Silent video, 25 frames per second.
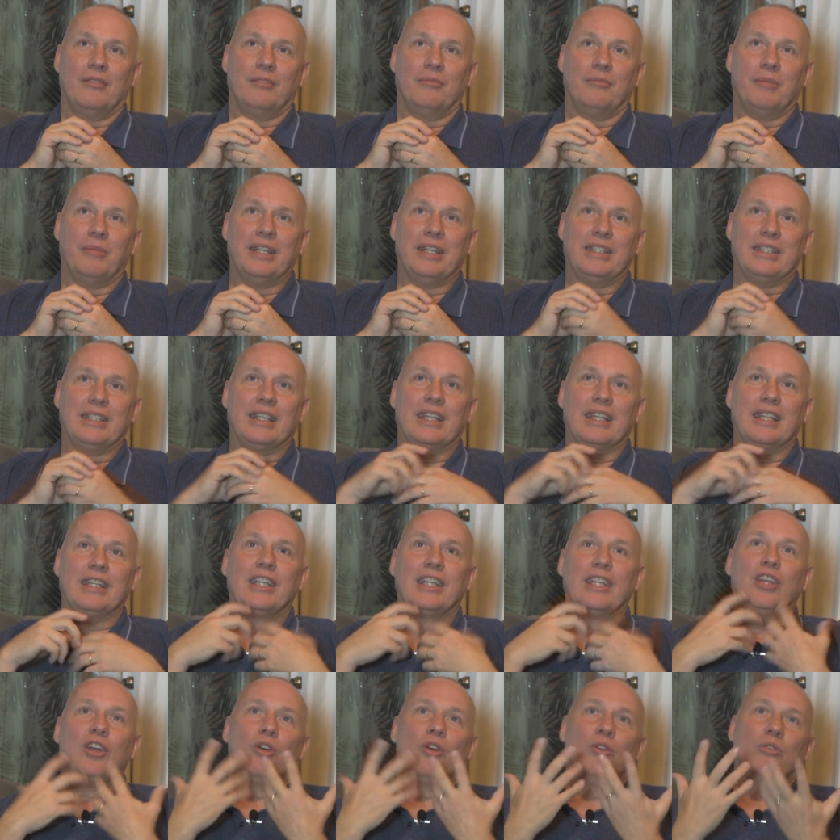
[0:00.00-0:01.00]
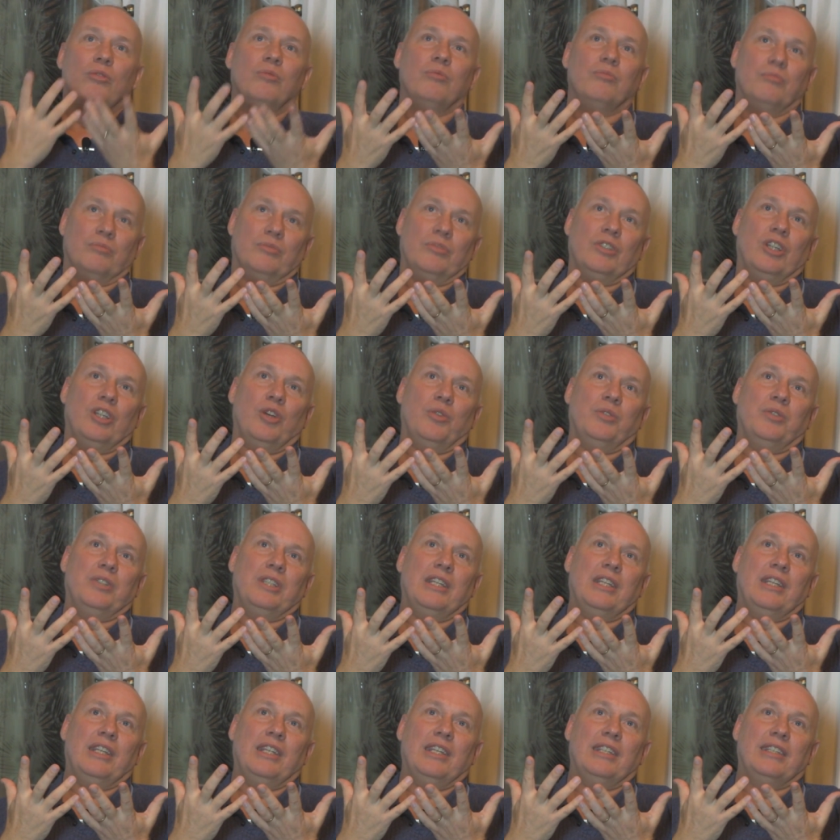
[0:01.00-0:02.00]
basically Neo knows
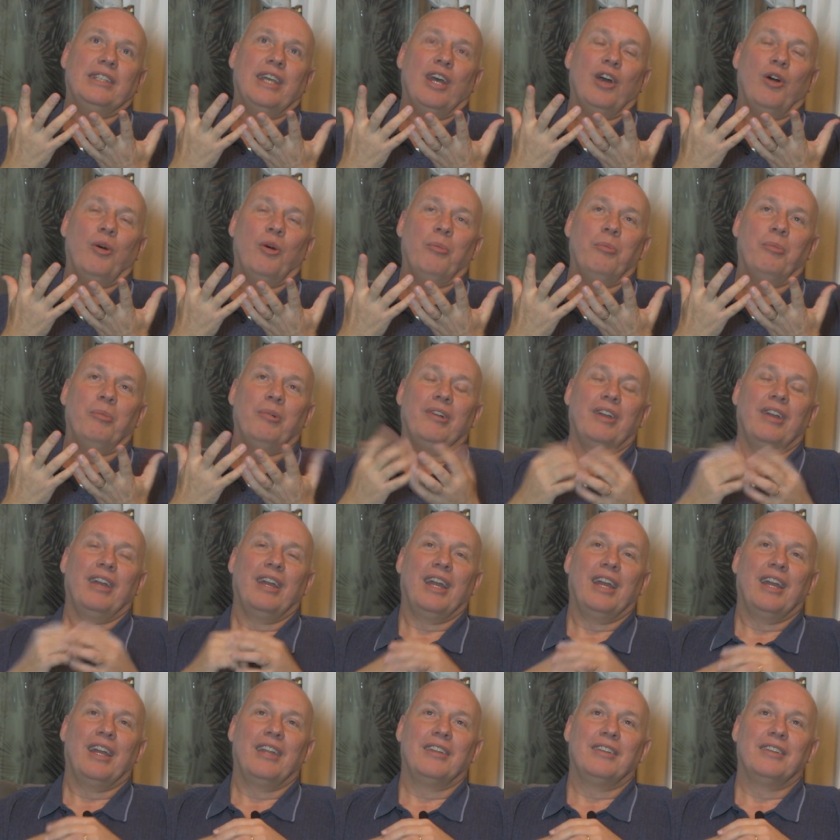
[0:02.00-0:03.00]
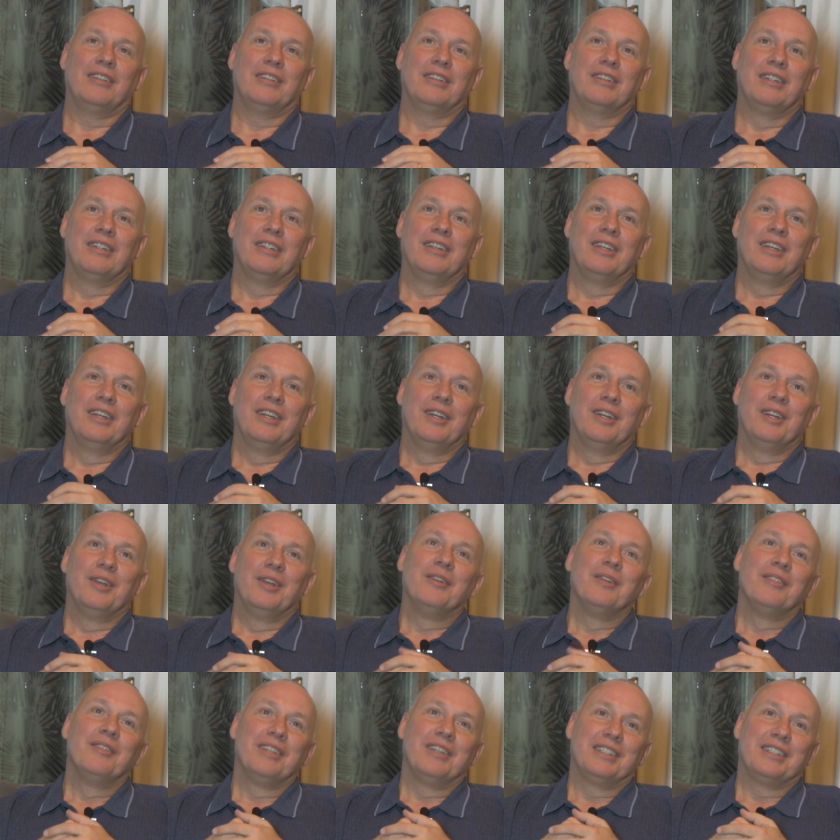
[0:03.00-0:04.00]
he needs help and
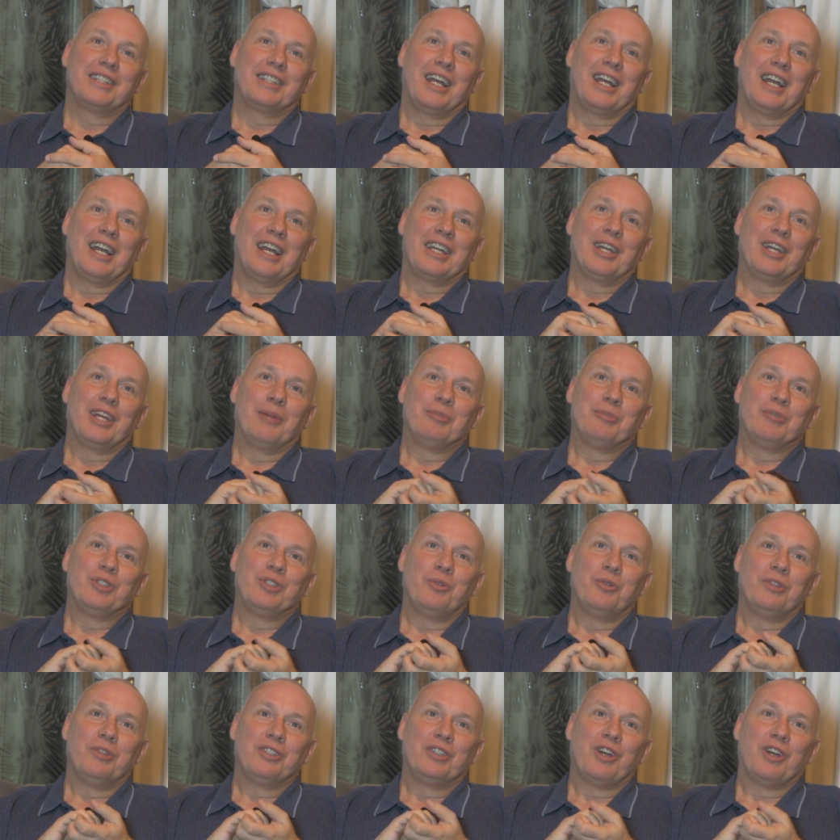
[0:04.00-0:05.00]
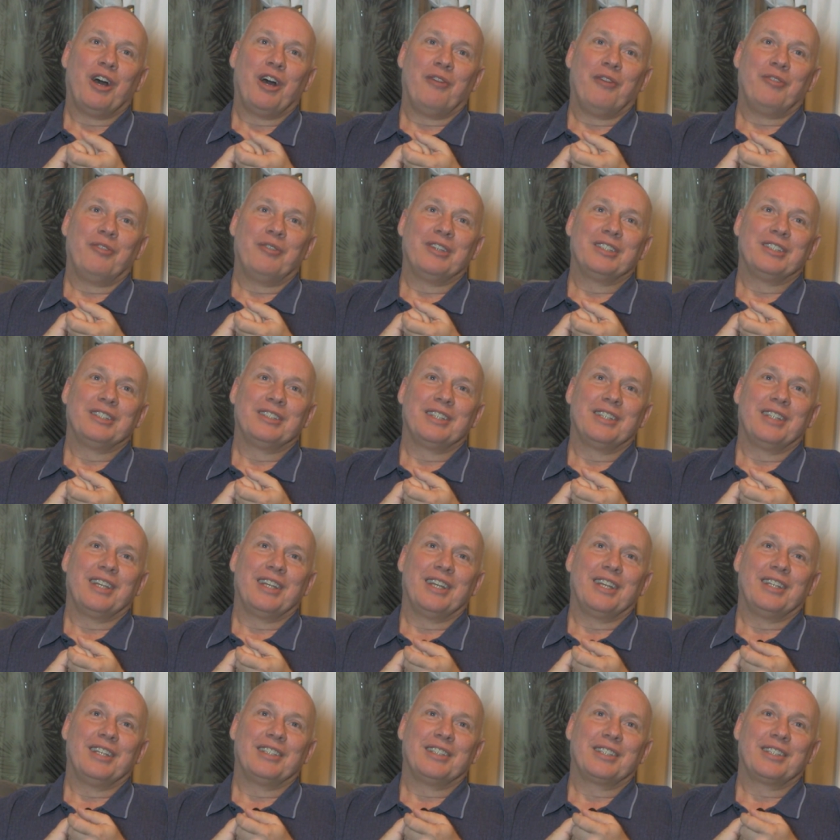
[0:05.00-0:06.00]
this guy comes to his office
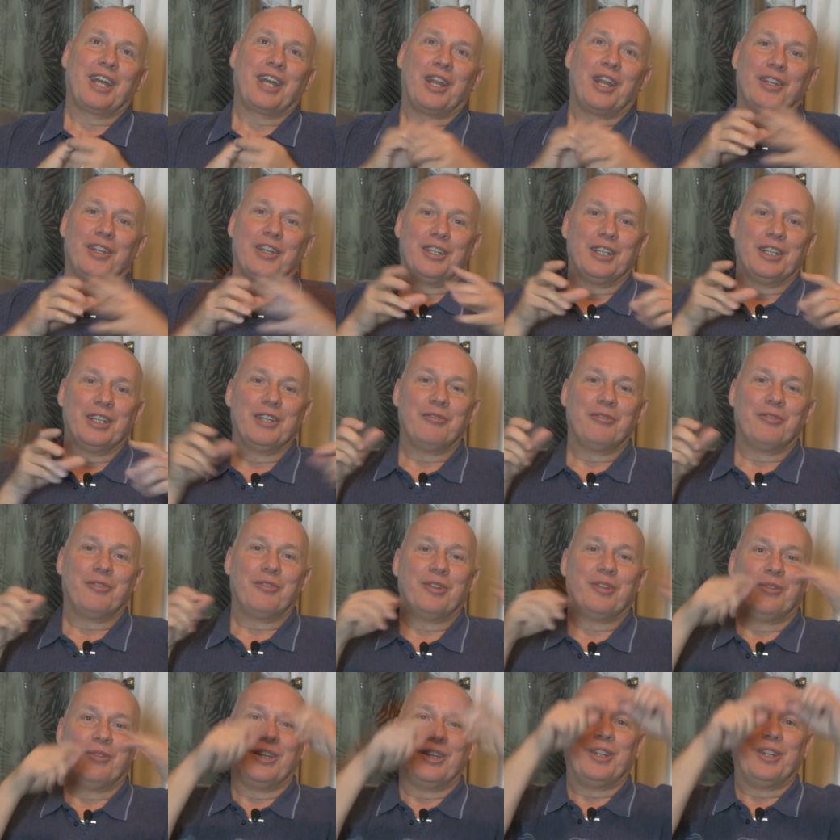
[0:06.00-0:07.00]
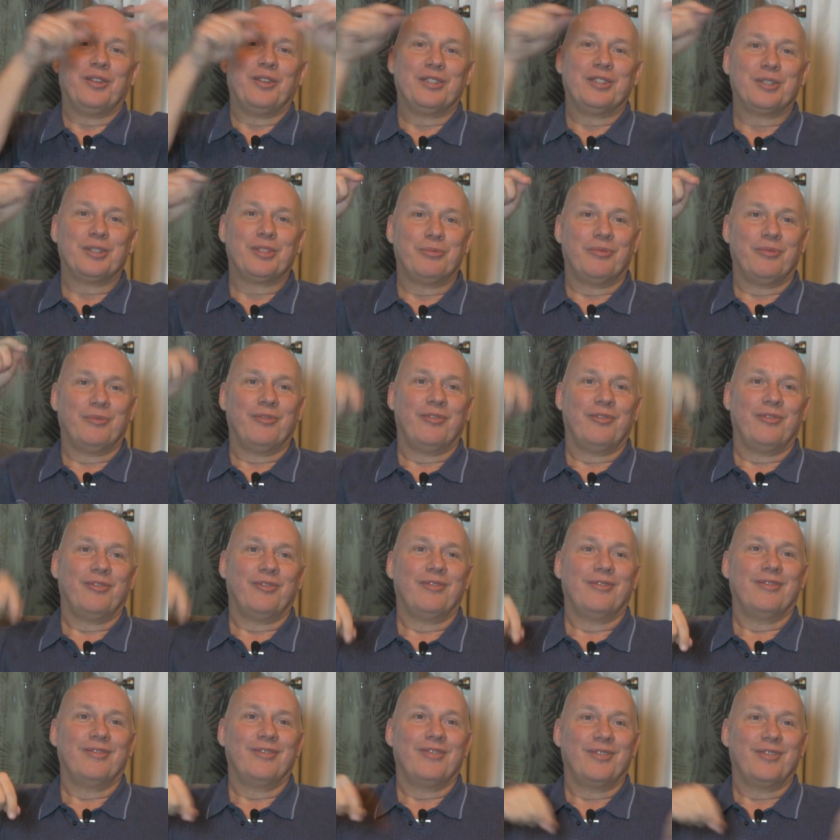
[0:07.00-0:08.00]
and it's got a delivery, one of those
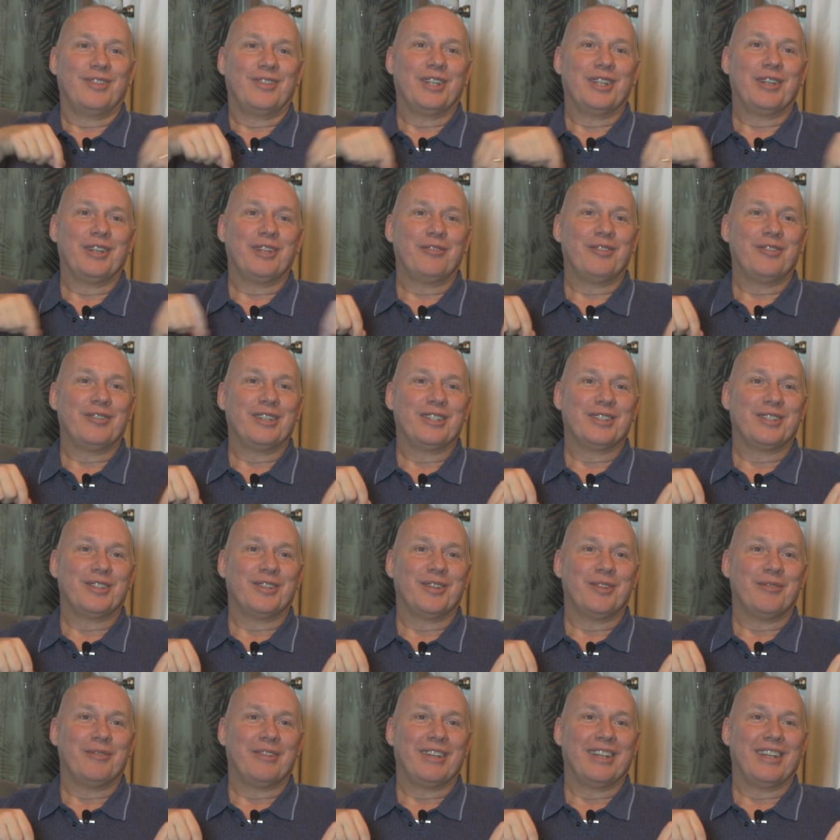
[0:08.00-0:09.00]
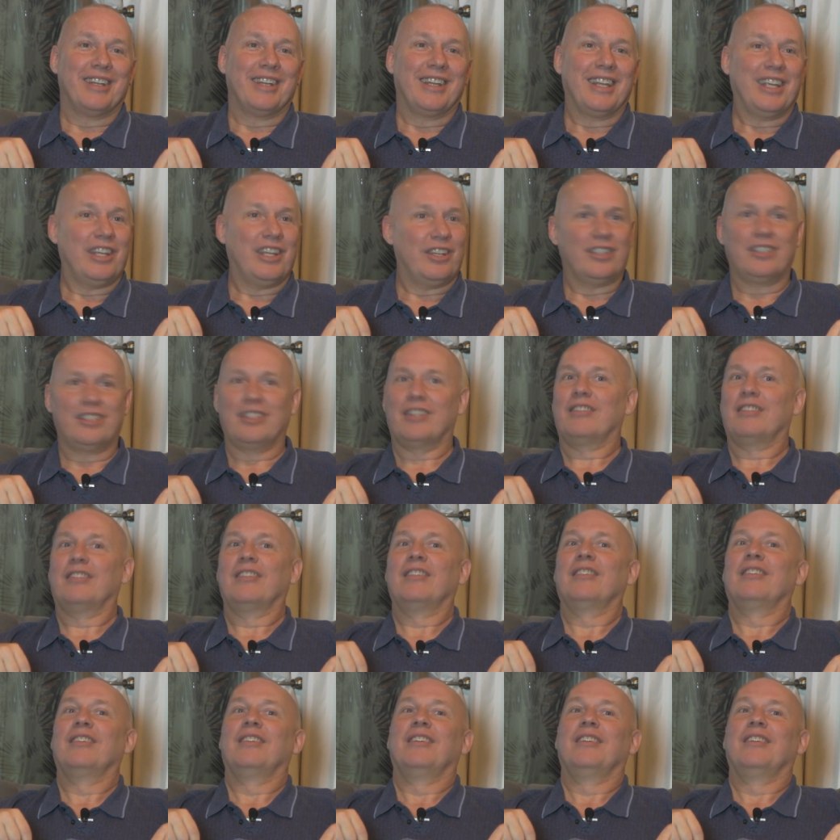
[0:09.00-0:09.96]
deliveries, um, and he just